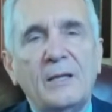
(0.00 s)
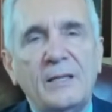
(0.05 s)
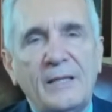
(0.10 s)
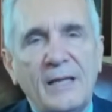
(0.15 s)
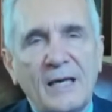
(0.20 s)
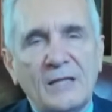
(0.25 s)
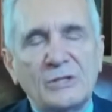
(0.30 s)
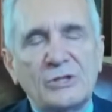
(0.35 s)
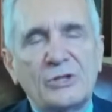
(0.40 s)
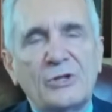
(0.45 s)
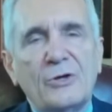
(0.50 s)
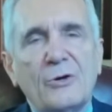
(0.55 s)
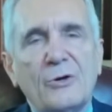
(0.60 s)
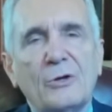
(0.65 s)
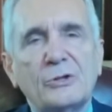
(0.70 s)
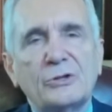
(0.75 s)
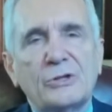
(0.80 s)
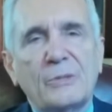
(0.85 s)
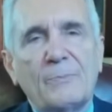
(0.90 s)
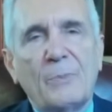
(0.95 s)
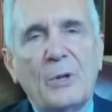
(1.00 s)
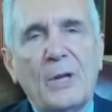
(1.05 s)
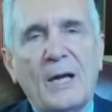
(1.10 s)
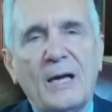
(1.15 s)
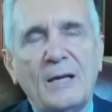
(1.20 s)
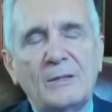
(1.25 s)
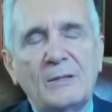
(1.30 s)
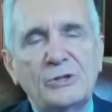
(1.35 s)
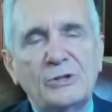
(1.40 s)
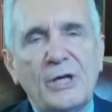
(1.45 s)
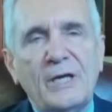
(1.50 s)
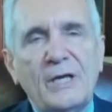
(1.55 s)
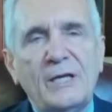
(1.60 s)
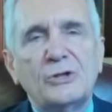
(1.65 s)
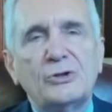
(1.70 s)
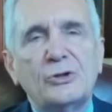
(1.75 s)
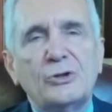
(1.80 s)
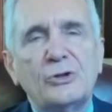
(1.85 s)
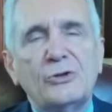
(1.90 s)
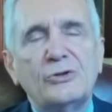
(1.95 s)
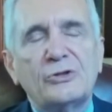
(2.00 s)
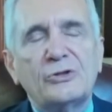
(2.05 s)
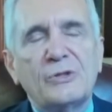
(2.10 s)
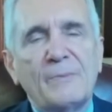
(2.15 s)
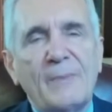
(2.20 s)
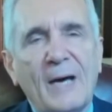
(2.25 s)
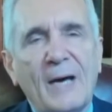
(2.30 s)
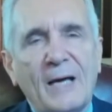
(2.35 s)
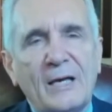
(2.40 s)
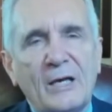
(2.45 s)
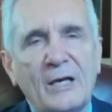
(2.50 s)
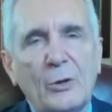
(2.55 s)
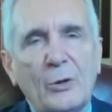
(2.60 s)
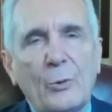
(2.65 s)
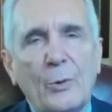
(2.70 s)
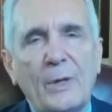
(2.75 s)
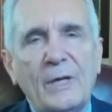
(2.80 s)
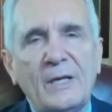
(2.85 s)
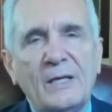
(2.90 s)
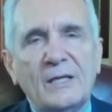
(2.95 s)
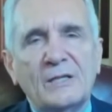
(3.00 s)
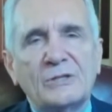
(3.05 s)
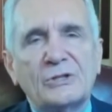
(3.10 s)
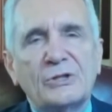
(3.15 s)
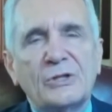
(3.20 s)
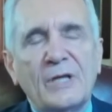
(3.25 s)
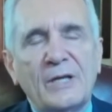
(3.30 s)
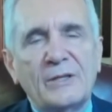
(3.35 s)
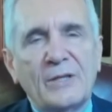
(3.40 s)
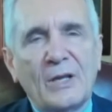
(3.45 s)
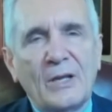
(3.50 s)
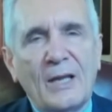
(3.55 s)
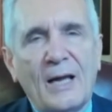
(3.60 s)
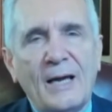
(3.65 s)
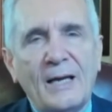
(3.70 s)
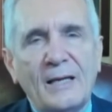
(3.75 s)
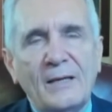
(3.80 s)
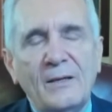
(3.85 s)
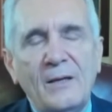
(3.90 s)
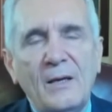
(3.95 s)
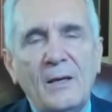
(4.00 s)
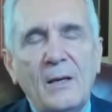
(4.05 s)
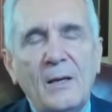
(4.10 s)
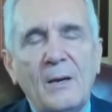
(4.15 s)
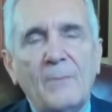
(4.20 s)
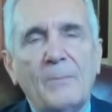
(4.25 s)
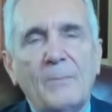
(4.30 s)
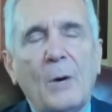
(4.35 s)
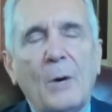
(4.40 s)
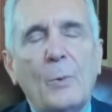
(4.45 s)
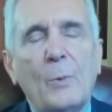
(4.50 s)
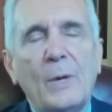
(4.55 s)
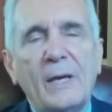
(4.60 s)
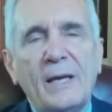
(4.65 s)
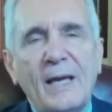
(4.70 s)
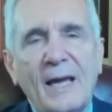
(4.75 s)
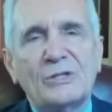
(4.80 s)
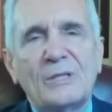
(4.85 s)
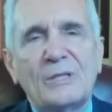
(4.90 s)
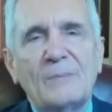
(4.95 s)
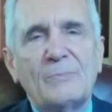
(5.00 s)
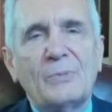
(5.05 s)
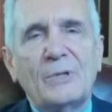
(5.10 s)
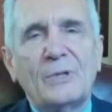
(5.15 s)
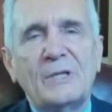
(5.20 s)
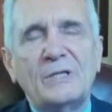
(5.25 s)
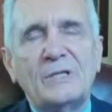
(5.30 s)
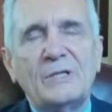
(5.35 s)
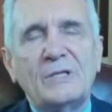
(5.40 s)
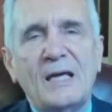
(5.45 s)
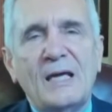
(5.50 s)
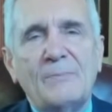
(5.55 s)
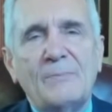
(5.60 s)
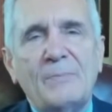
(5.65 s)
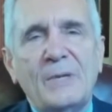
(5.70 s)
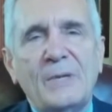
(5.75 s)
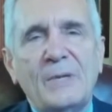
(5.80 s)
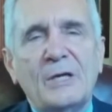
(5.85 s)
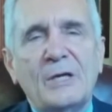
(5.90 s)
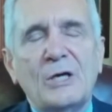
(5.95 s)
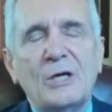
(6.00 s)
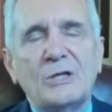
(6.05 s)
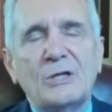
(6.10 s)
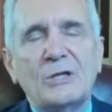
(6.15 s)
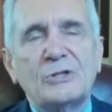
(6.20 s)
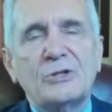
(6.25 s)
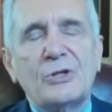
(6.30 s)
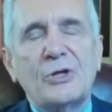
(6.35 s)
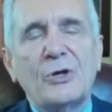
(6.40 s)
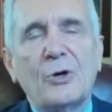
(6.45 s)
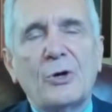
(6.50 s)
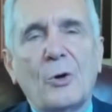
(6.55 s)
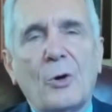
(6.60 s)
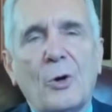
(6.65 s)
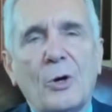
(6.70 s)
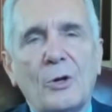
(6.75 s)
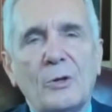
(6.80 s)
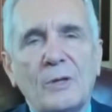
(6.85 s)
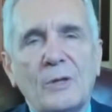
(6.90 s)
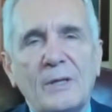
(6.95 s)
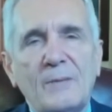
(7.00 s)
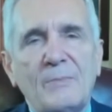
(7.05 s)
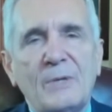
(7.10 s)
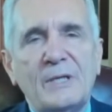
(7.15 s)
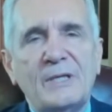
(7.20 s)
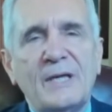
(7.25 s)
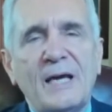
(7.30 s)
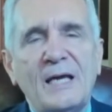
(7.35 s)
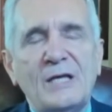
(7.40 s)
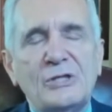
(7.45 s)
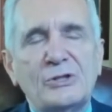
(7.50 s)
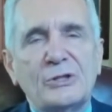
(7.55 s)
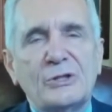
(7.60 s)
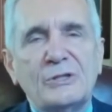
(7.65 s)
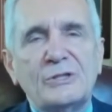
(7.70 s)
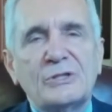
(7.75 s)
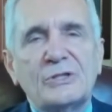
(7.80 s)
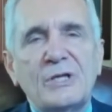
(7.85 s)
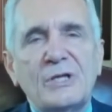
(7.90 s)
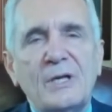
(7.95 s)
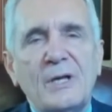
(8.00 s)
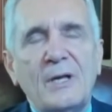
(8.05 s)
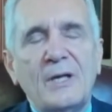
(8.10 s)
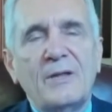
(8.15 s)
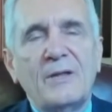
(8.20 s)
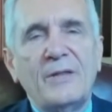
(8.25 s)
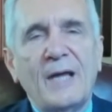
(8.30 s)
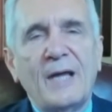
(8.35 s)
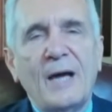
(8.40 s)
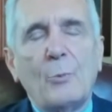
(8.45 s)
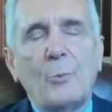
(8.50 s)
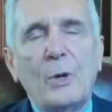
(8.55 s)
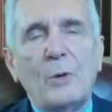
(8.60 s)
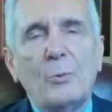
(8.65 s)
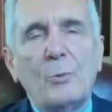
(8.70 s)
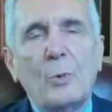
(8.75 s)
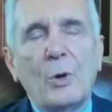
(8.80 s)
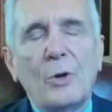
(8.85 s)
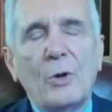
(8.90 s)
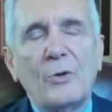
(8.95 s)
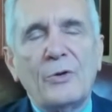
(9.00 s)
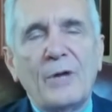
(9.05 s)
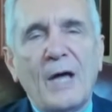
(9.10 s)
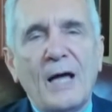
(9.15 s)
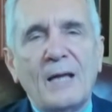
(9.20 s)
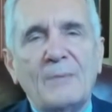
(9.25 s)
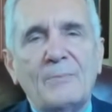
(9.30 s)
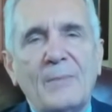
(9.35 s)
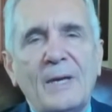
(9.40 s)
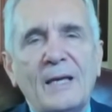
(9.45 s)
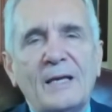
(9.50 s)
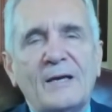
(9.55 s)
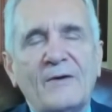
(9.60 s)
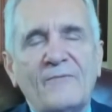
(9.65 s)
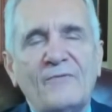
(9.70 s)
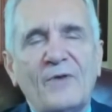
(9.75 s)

Yes, there are supply chain issues about ingredients and the like, but we can't simply say, because there are limitations, that we will not make